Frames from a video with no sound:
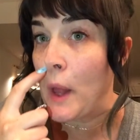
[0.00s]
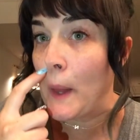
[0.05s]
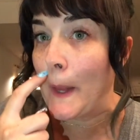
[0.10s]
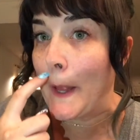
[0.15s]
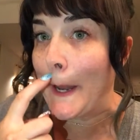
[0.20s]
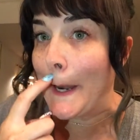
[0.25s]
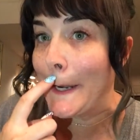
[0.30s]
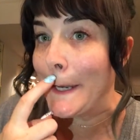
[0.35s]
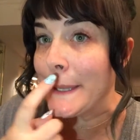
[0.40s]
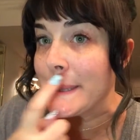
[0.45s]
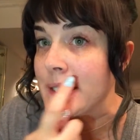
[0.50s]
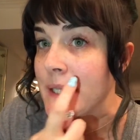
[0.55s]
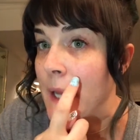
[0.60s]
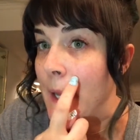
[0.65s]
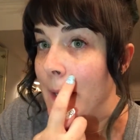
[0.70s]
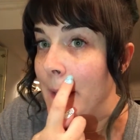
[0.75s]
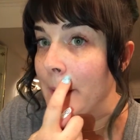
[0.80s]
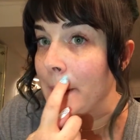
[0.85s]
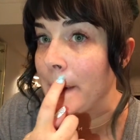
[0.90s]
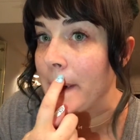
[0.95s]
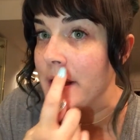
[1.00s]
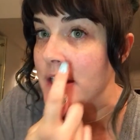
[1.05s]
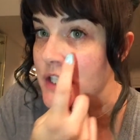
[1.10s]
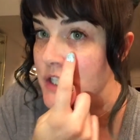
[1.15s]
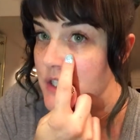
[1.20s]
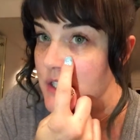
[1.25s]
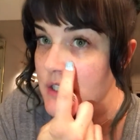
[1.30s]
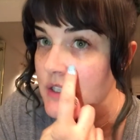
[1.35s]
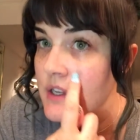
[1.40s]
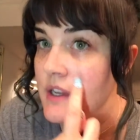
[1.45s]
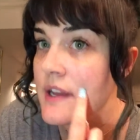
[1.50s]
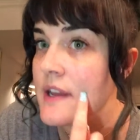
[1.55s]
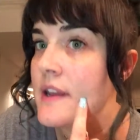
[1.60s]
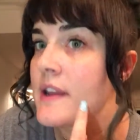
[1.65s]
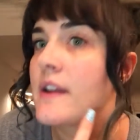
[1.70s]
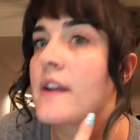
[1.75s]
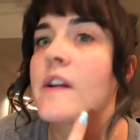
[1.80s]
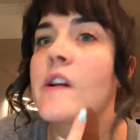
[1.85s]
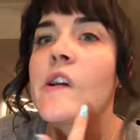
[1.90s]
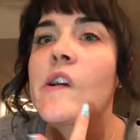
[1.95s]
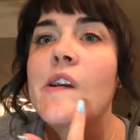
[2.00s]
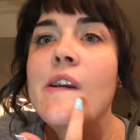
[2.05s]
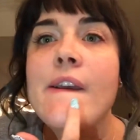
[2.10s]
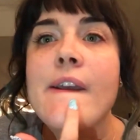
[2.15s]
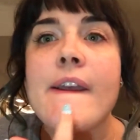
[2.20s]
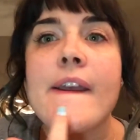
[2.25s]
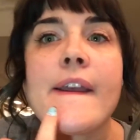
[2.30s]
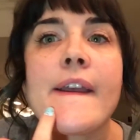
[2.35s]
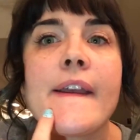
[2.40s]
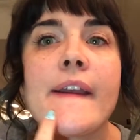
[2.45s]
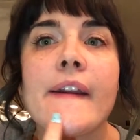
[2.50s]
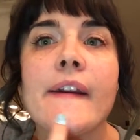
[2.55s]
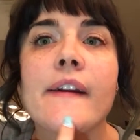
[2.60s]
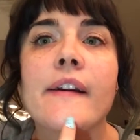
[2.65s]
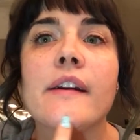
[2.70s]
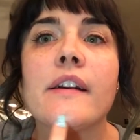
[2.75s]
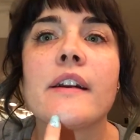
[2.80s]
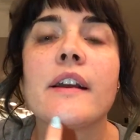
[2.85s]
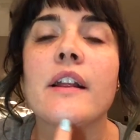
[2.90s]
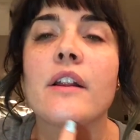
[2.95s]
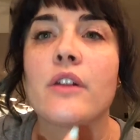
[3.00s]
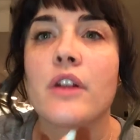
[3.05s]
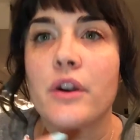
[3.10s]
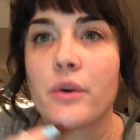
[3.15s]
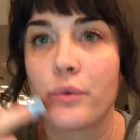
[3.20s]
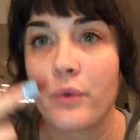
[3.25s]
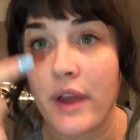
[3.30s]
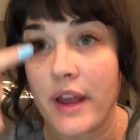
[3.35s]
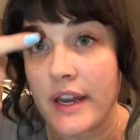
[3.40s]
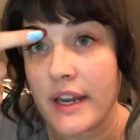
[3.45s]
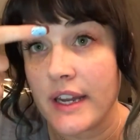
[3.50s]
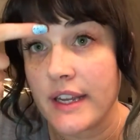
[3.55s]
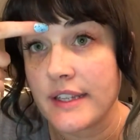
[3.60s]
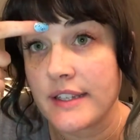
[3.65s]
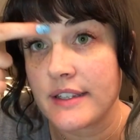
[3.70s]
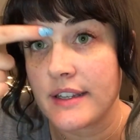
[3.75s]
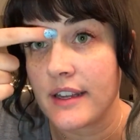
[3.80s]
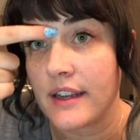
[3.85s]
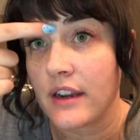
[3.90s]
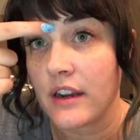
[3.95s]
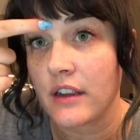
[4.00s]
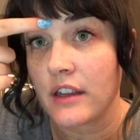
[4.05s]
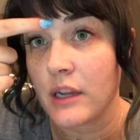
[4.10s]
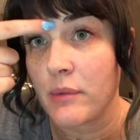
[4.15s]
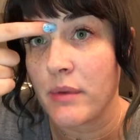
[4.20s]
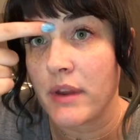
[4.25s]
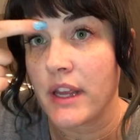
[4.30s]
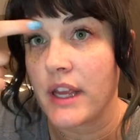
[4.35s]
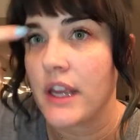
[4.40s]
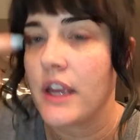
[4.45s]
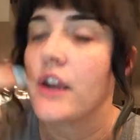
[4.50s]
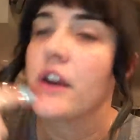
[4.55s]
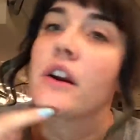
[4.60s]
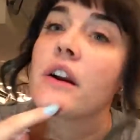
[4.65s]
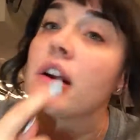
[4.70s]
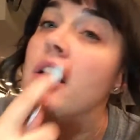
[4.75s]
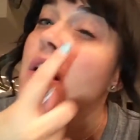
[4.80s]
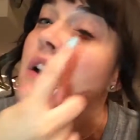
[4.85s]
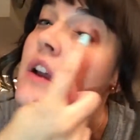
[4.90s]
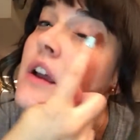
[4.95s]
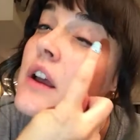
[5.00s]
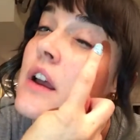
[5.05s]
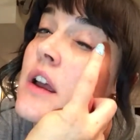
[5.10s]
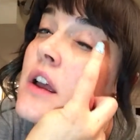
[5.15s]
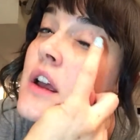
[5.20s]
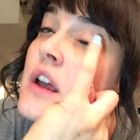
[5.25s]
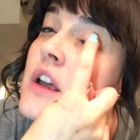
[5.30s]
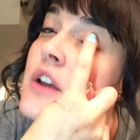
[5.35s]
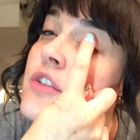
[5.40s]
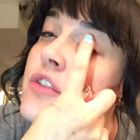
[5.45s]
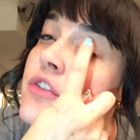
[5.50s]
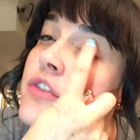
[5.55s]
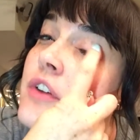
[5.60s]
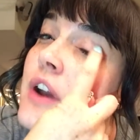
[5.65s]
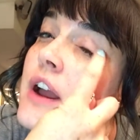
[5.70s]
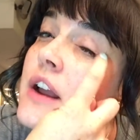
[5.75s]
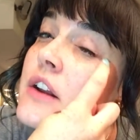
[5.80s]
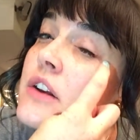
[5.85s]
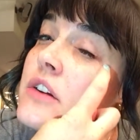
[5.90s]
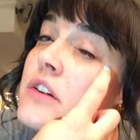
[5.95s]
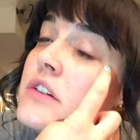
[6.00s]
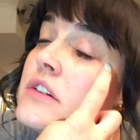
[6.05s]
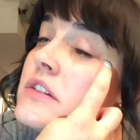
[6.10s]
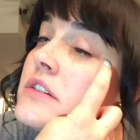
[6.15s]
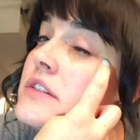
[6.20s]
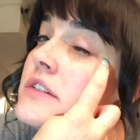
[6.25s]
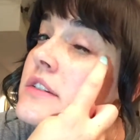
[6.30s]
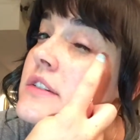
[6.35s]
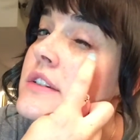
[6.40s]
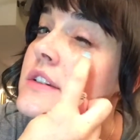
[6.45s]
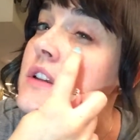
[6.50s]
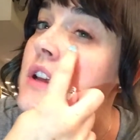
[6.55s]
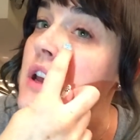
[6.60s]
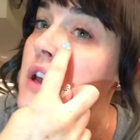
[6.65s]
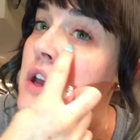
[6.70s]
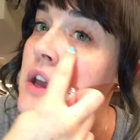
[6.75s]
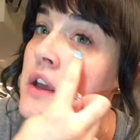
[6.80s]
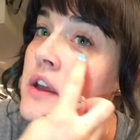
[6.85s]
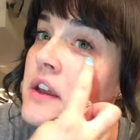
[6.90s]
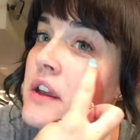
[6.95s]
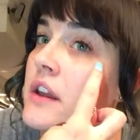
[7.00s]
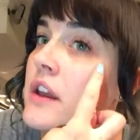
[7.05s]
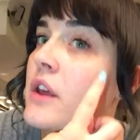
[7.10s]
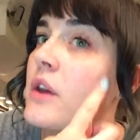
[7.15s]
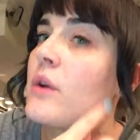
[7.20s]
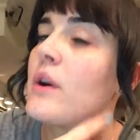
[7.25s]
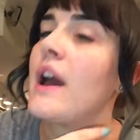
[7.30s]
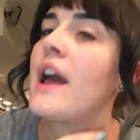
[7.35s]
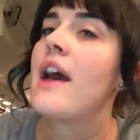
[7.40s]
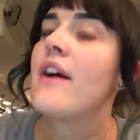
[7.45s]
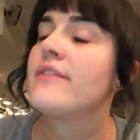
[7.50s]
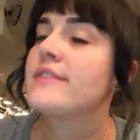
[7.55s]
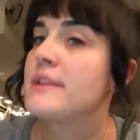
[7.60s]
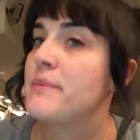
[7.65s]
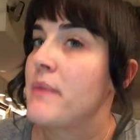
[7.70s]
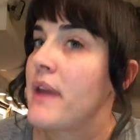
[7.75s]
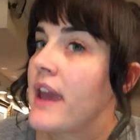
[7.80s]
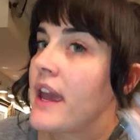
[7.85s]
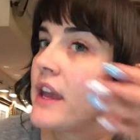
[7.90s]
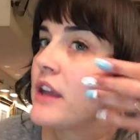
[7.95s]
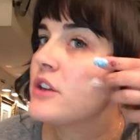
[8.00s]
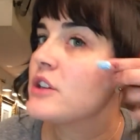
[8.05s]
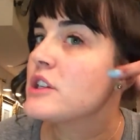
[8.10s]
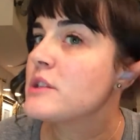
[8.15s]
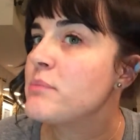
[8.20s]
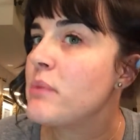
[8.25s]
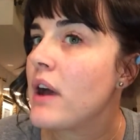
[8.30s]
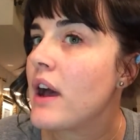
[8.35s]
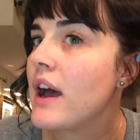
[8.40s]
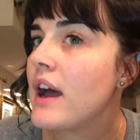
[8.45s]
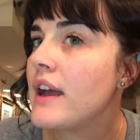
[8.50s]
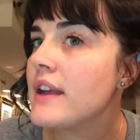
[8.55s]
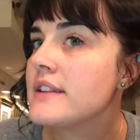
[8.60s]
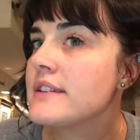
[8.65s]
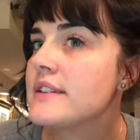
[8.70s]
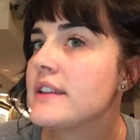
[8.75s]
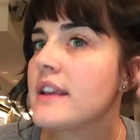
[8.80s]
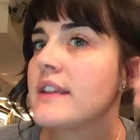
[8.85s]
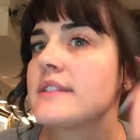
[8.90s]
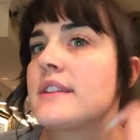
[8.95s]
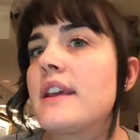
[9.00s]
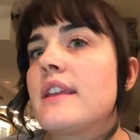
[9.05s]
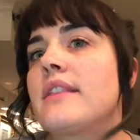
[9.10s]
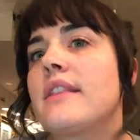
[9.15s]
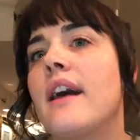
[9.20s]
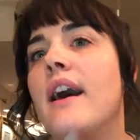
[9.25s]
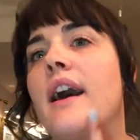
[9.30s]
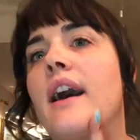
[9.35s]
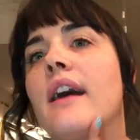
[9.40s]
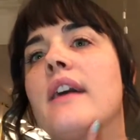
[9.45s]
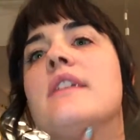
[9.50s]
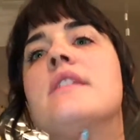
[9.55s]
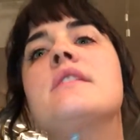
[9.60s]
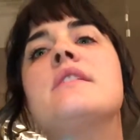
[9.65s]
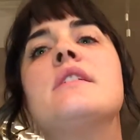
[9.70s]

a lot of discoloration here, I got a lot of redness here, a little bit here. Freckles, you know, I have some age spots, things like that.